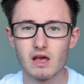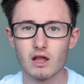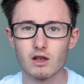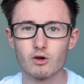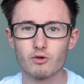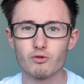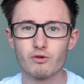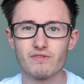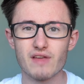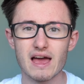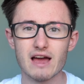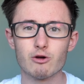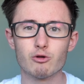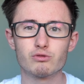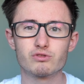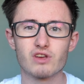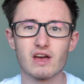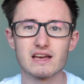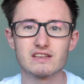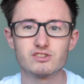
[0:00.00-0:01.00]
Along with that, it
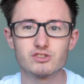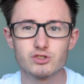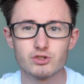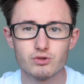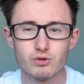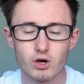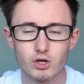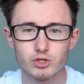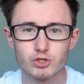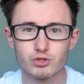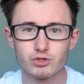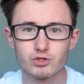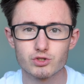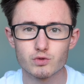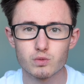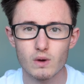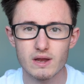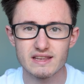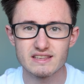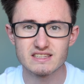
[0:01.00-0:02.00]
also has
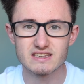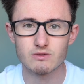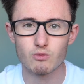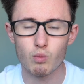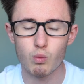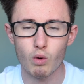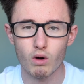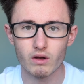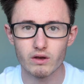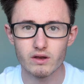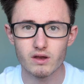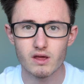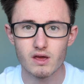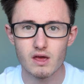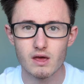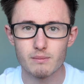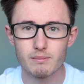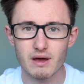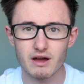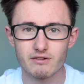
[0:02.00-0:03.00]
221
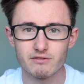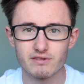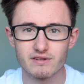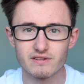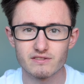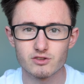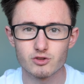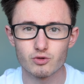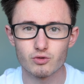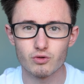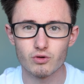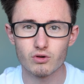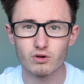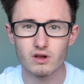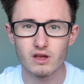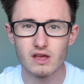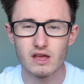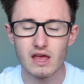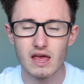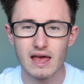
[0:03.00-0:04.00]
pound-feet of torque
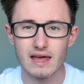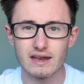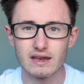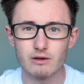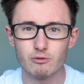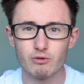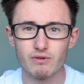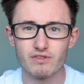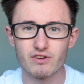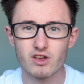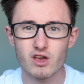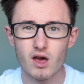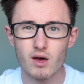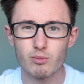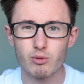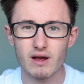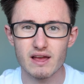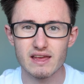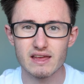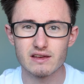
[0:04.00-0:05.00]
with a
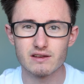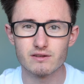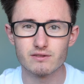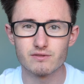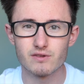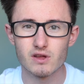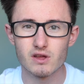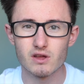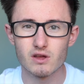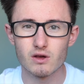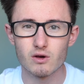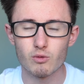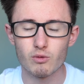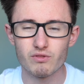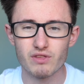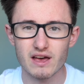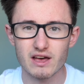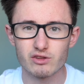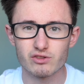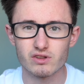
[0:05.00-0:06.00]
curb weight of
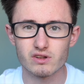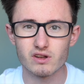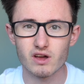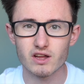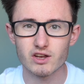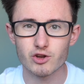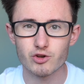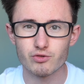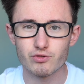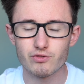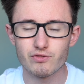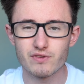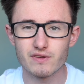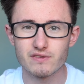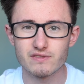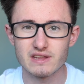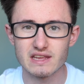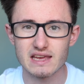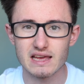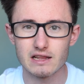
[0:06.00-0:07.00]

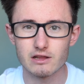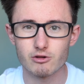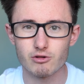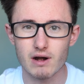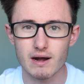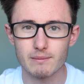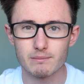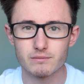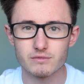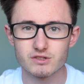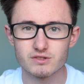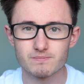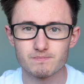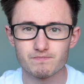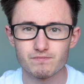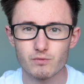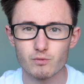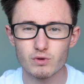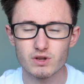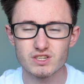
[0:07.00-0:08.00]
1,950 kilograms,
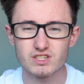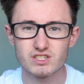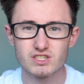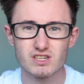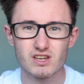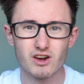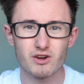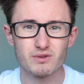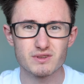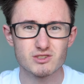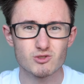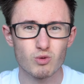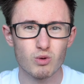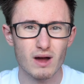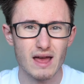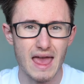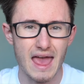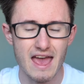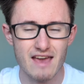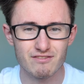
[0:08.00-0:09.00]
which is
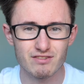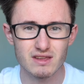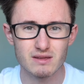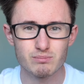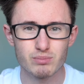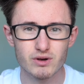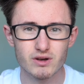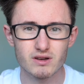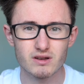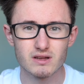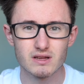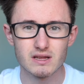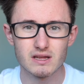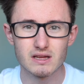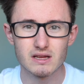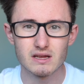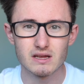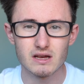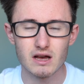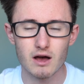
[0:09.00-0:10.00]
quite heavy, but
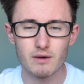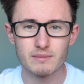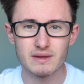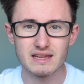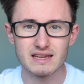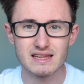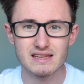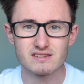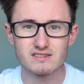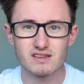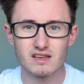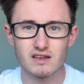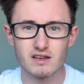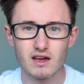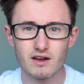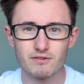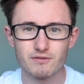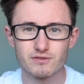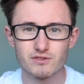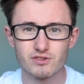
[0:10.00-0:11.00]
I mean it's
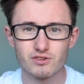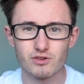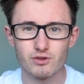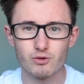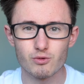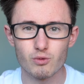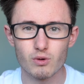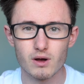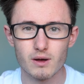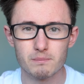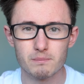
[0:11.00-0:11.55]
enough to